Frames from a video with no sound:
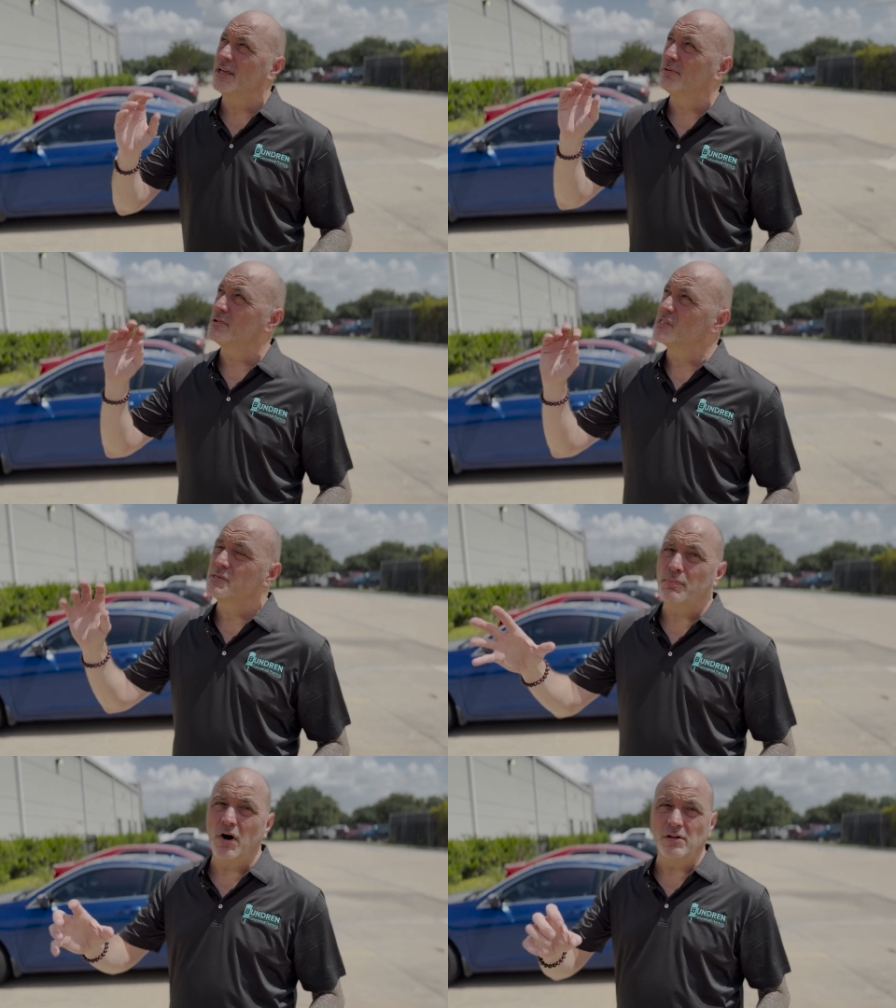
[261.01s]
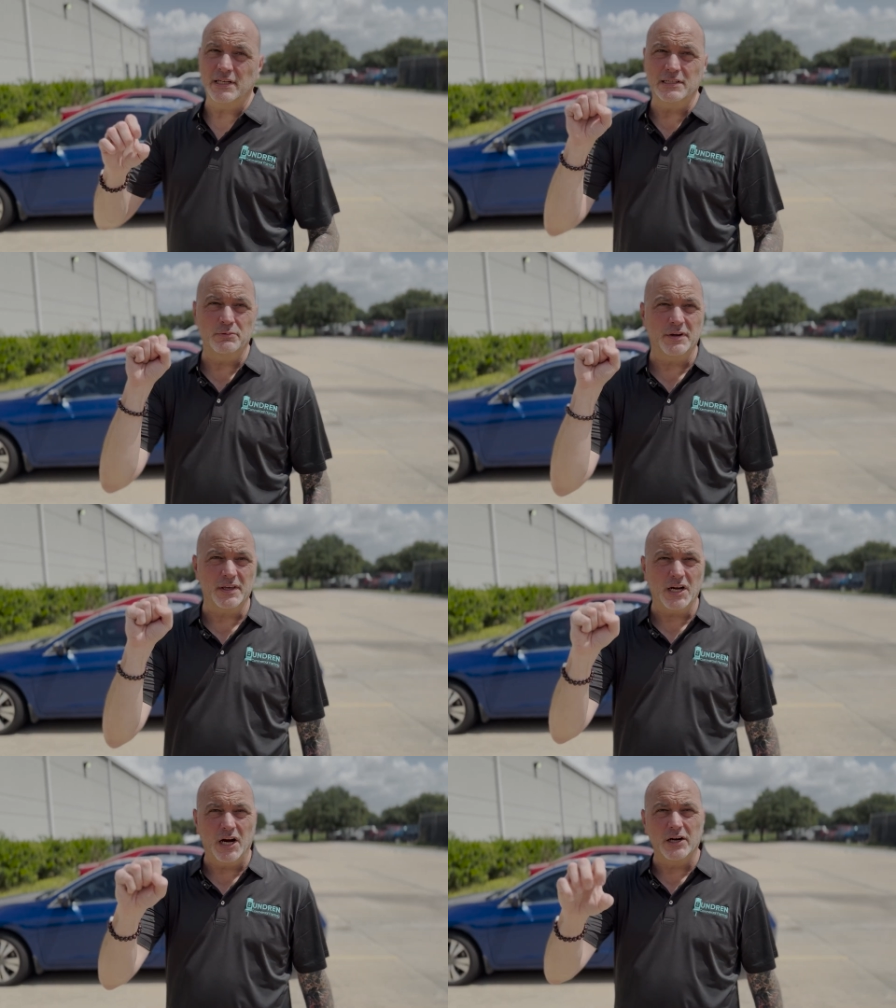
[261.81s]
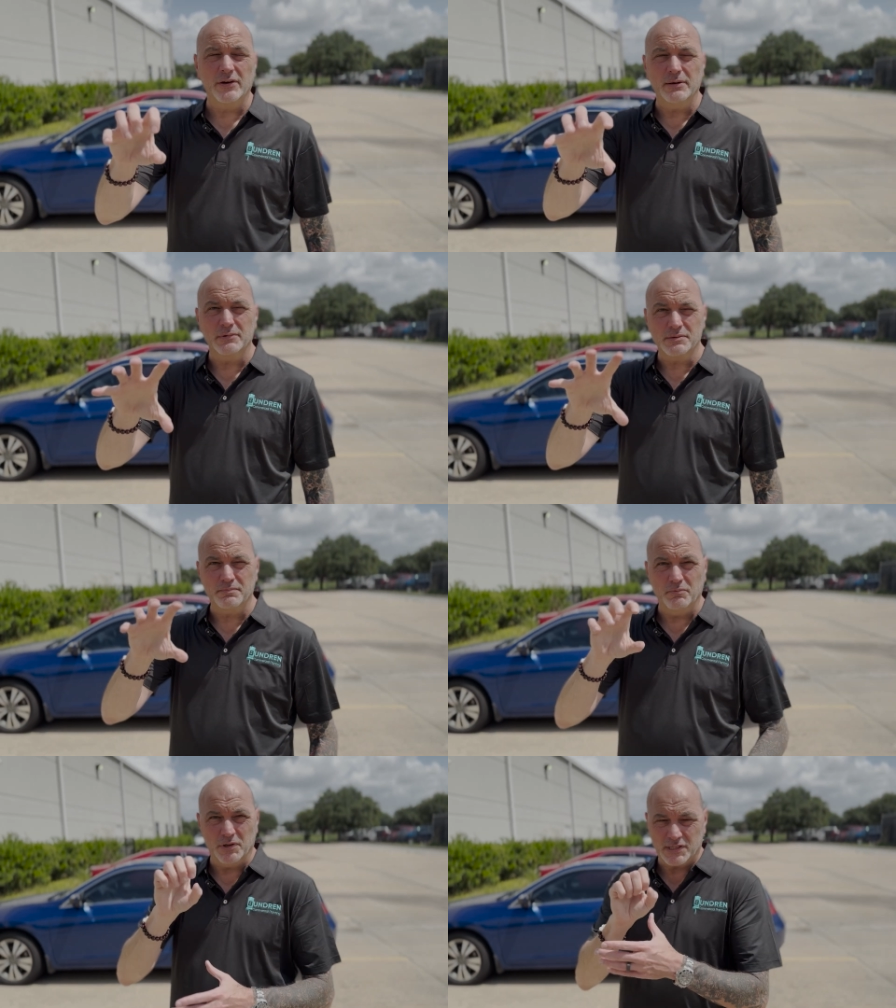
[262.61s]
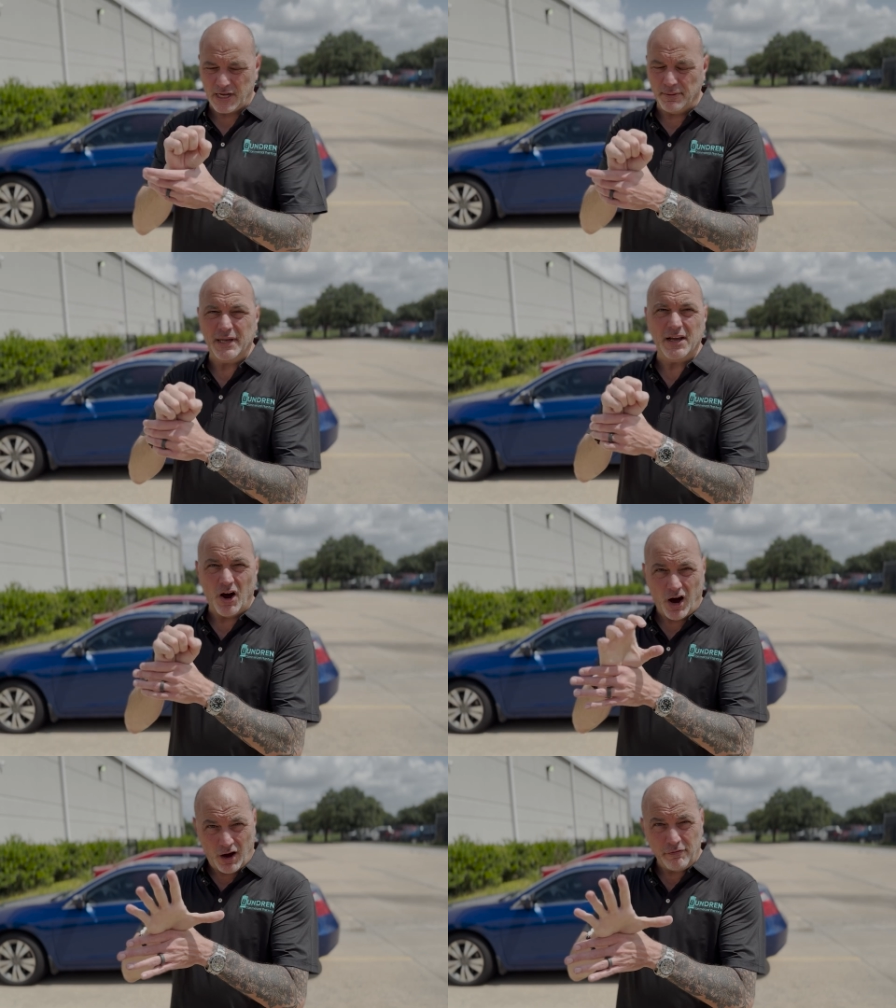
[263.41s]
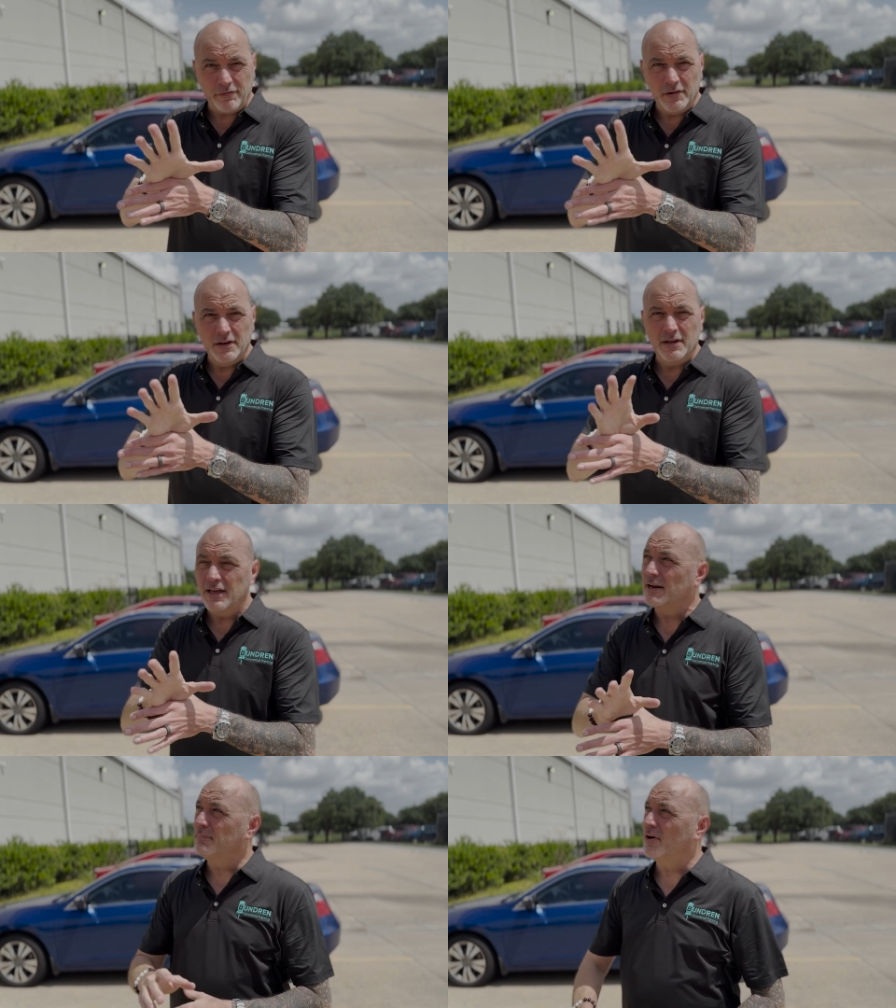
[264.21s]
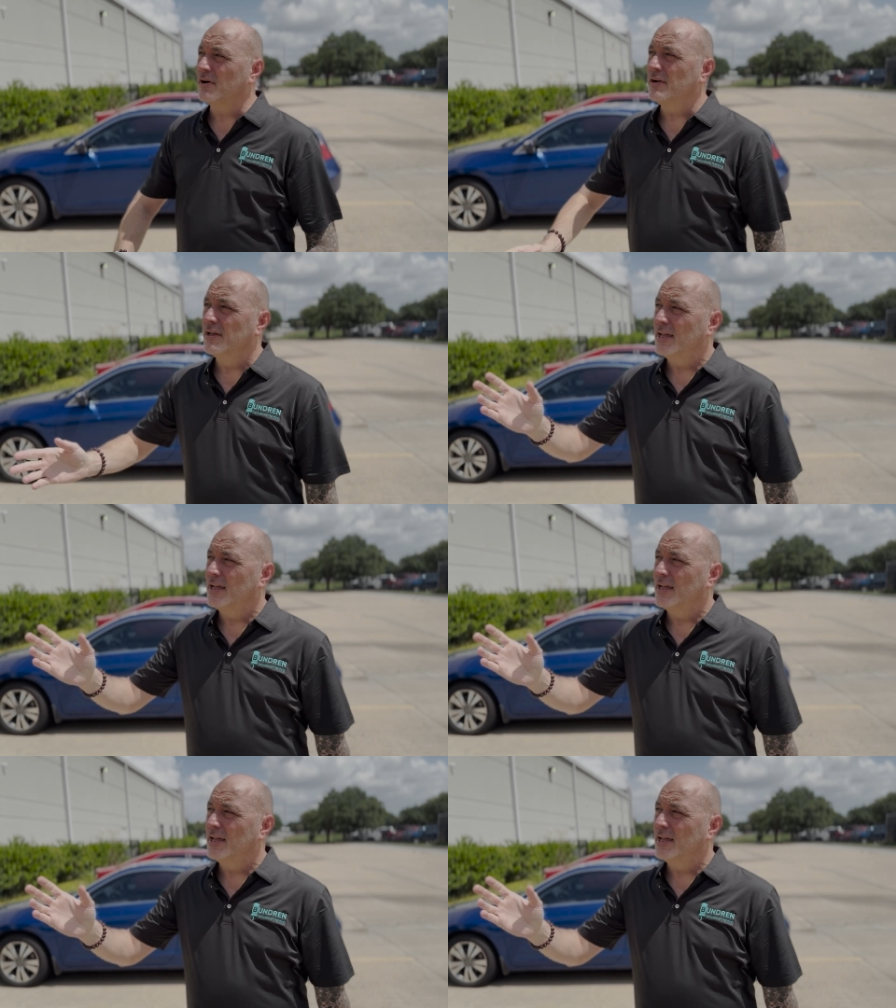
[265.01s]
There was spalling to where the concrete was coming off and apart.